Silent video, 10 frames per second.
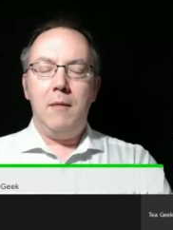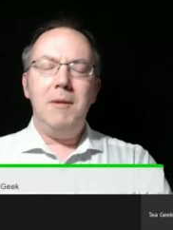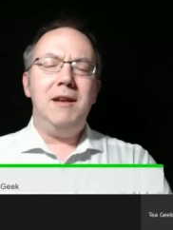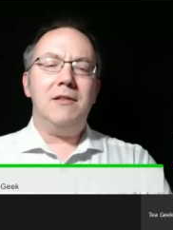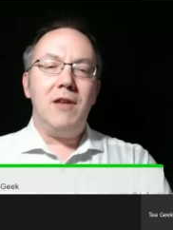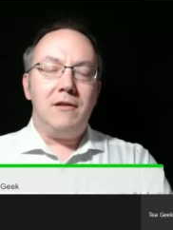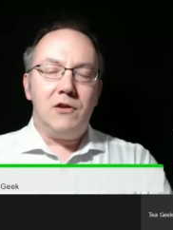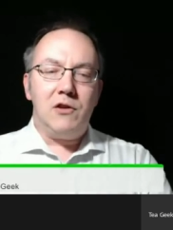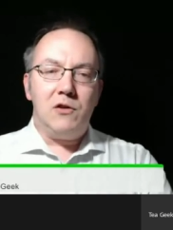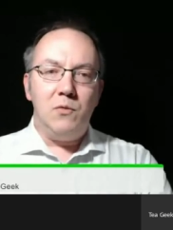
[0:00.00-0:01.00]
mean, it's not
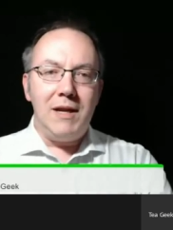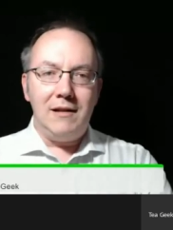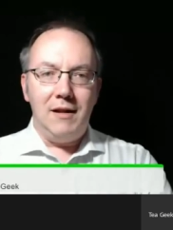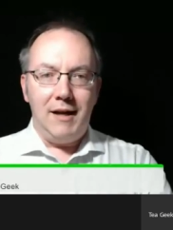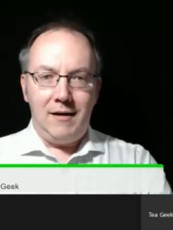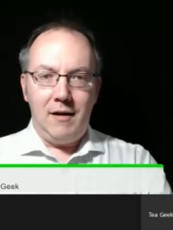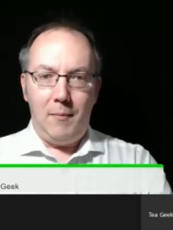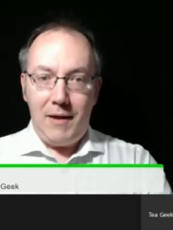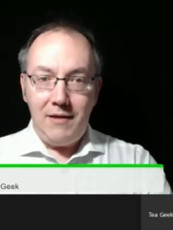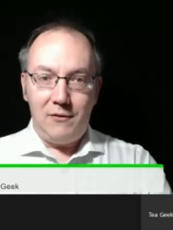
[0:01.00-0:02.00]
sweet like a
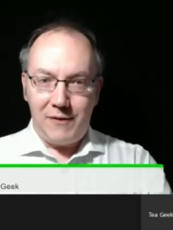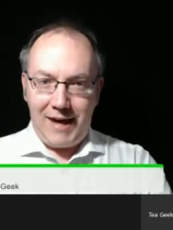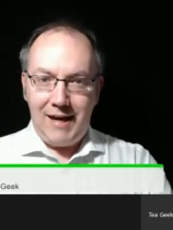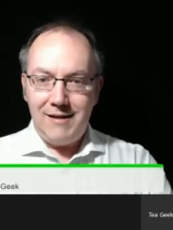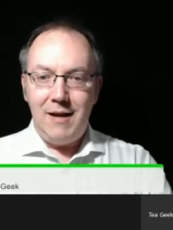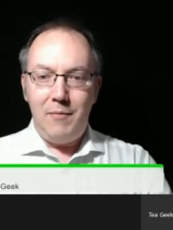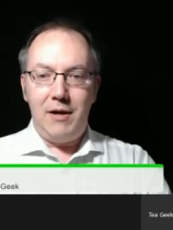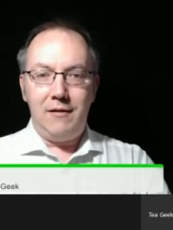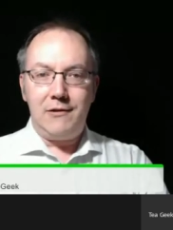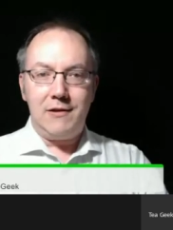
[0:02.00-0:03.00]
piece of candy,
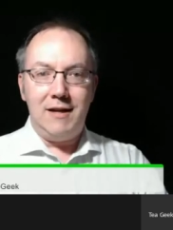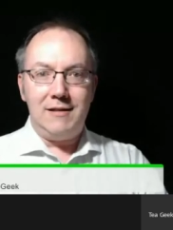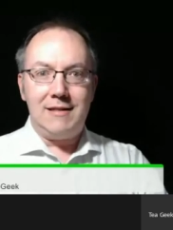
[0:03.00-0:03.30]
but it's